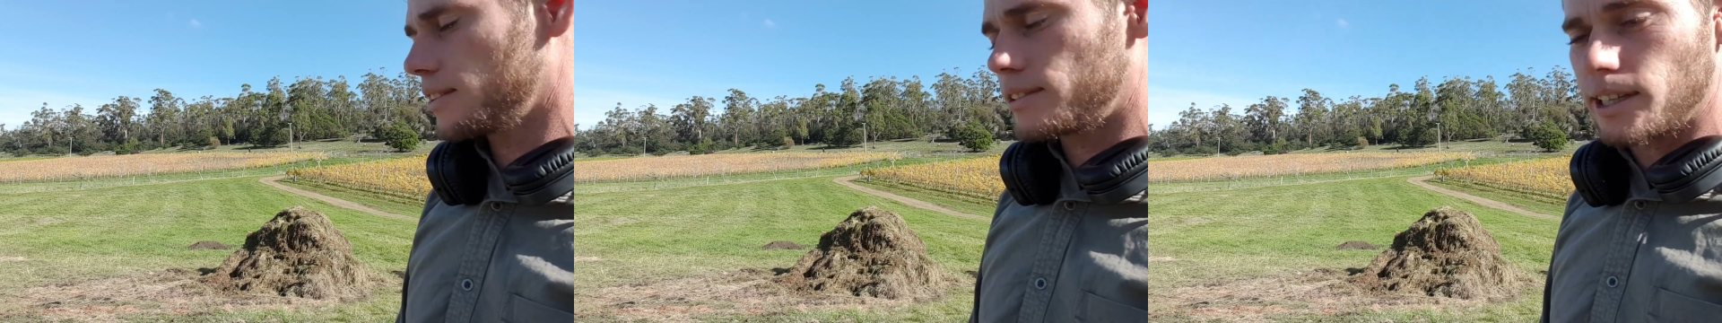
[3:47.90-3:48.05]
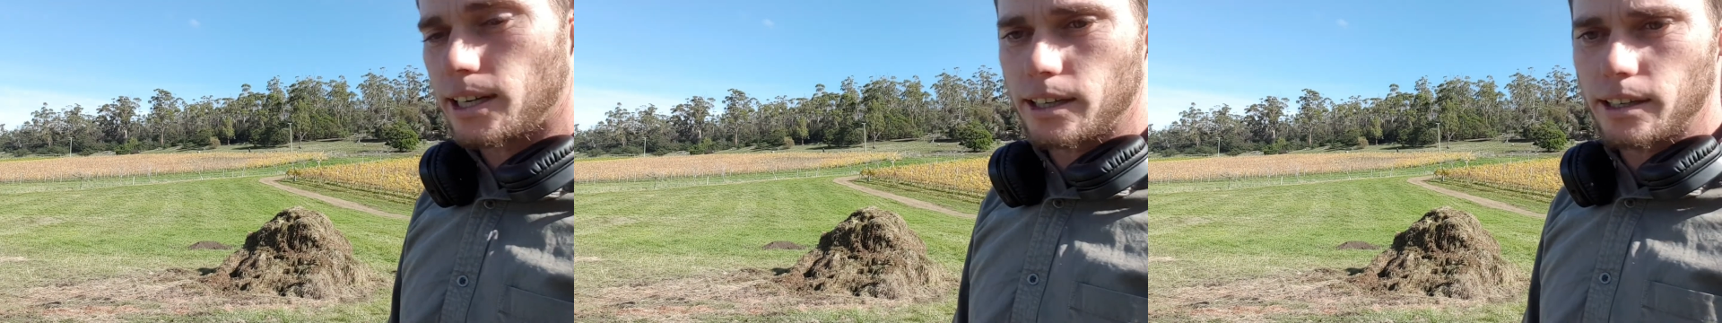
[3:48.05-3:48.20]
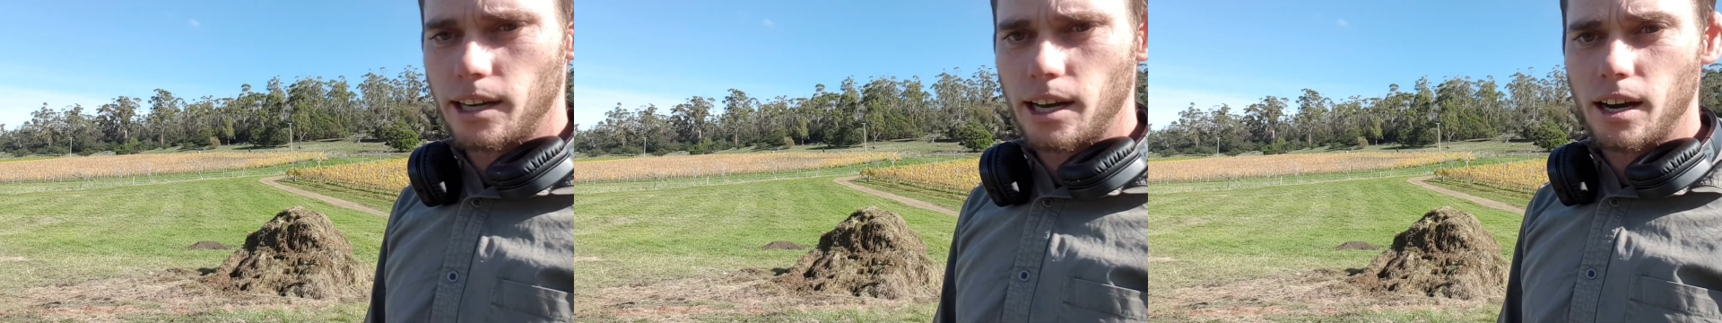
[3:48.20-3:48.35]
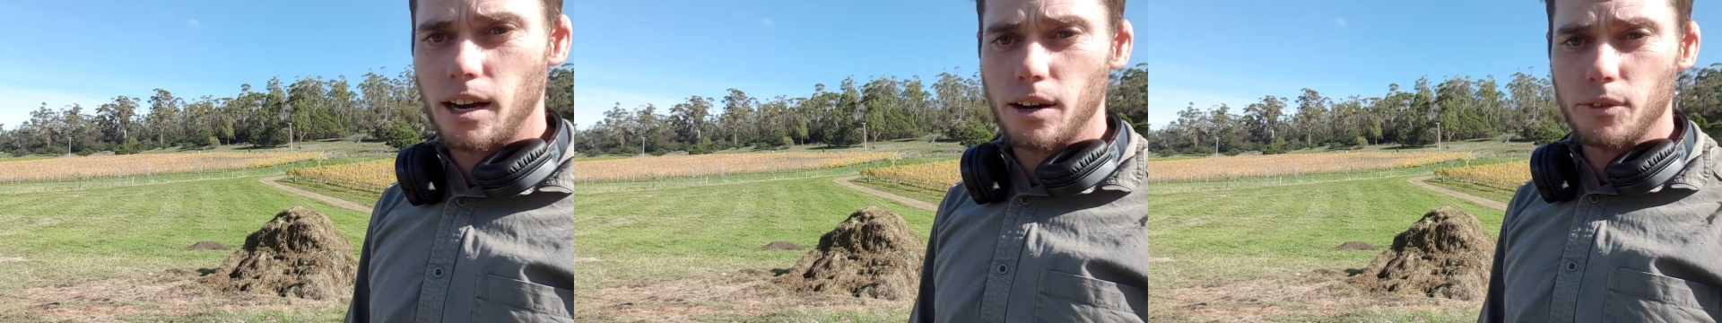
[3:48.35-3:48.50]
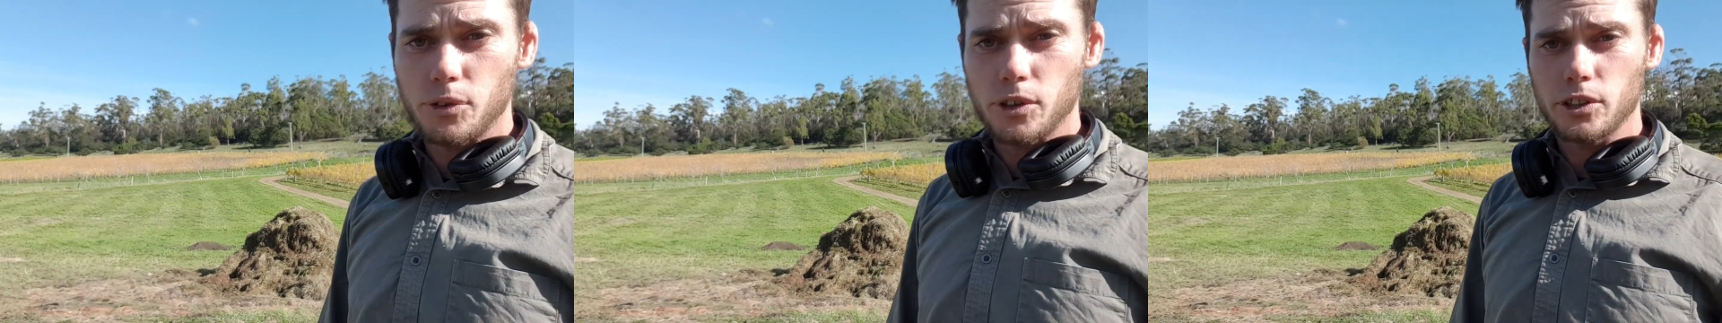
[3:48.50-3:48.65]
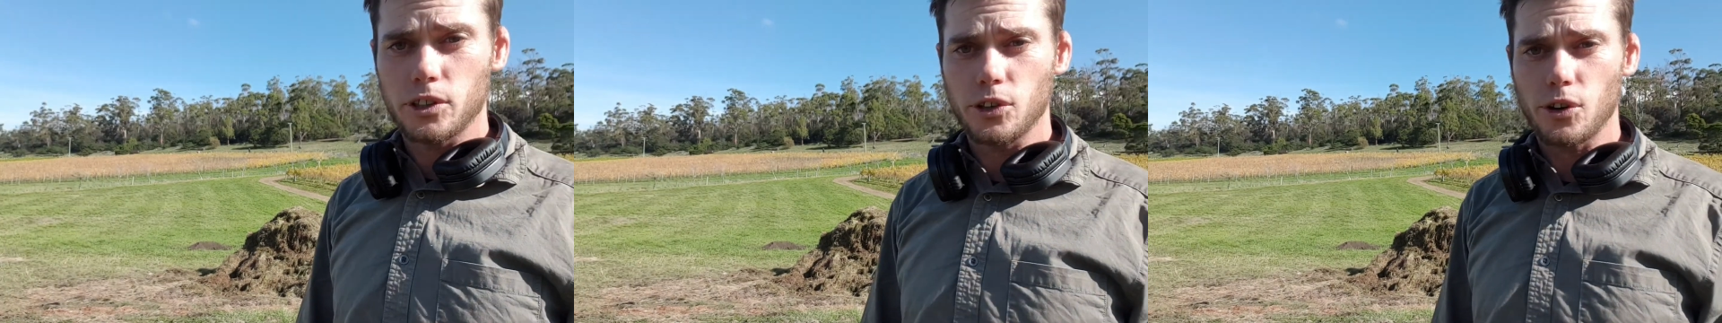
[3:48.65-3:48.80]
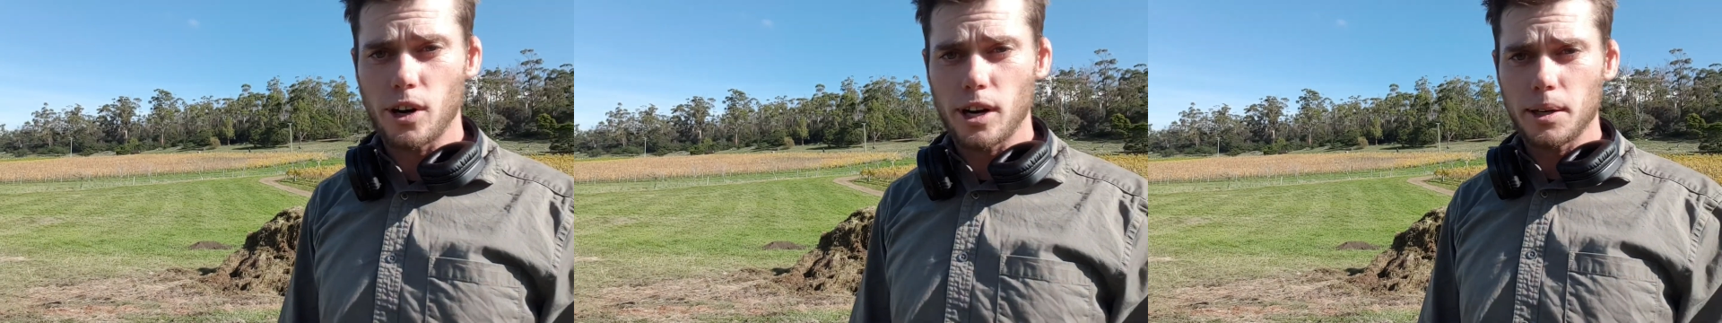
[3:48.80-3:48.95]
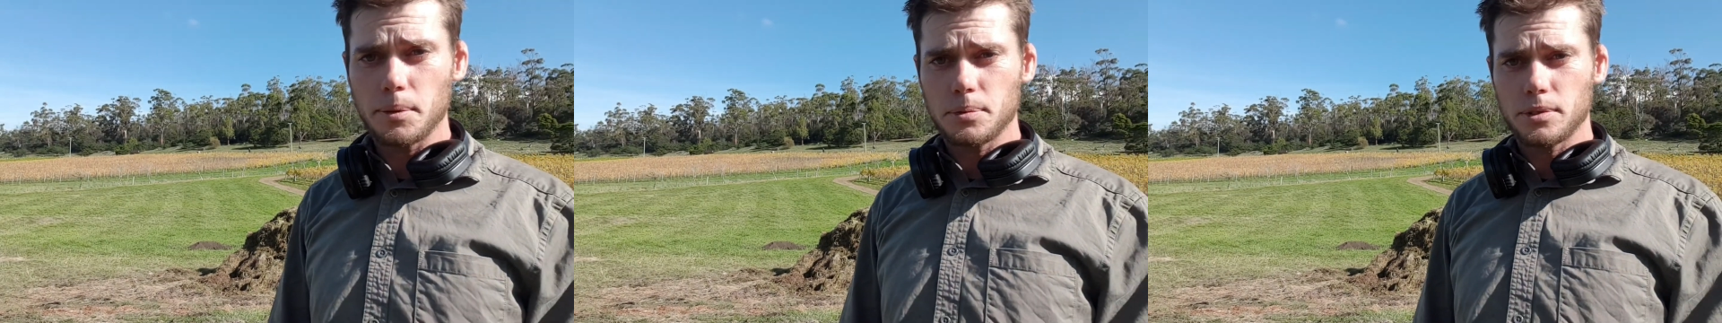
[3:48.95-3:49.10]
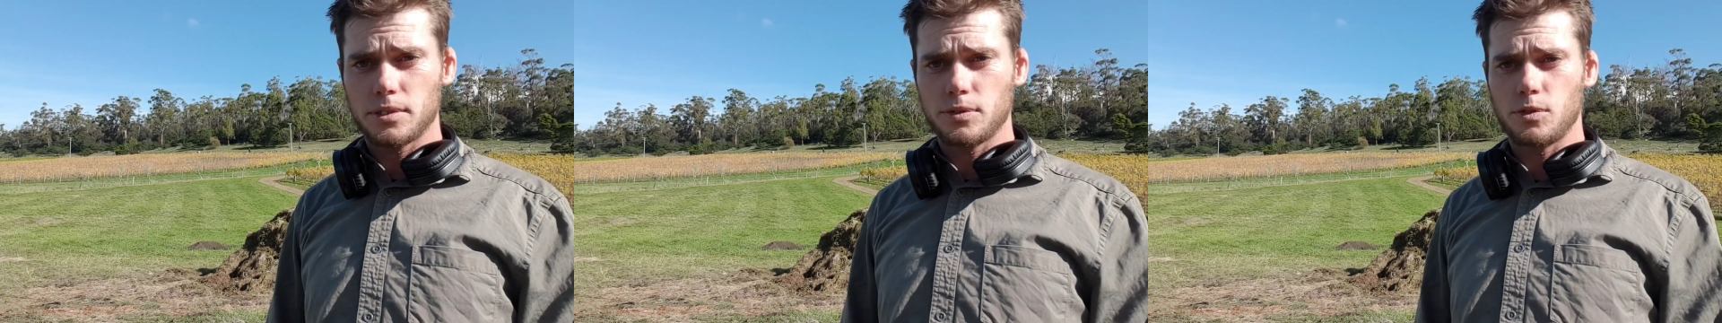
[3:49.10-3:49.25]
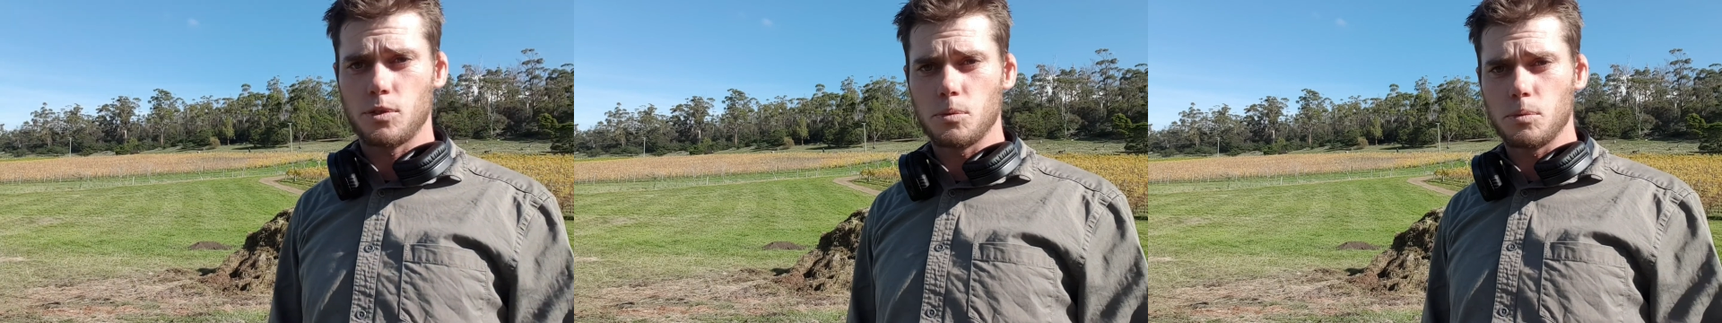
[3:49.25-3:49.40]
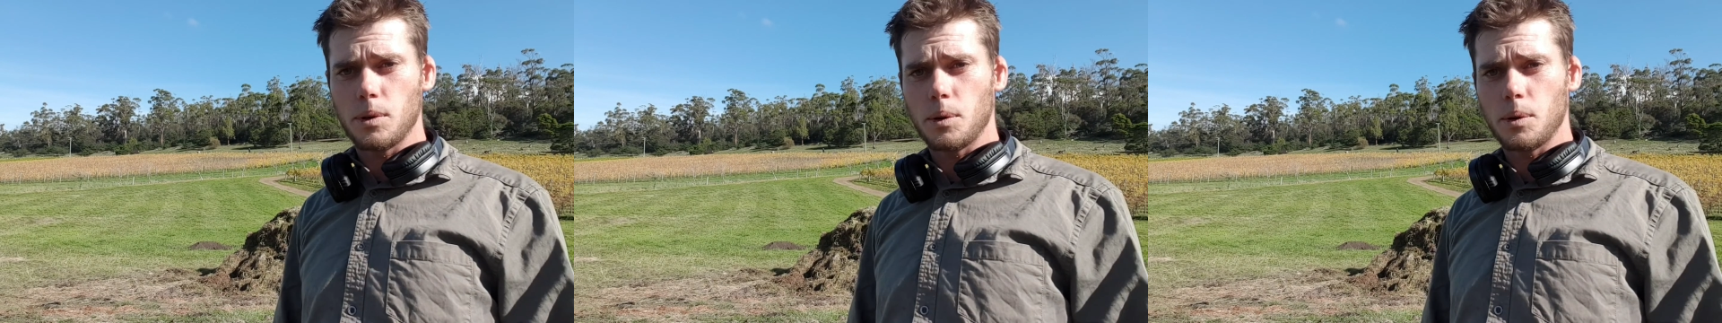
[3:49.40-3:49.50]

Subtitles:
1.5 tons worth of grapes from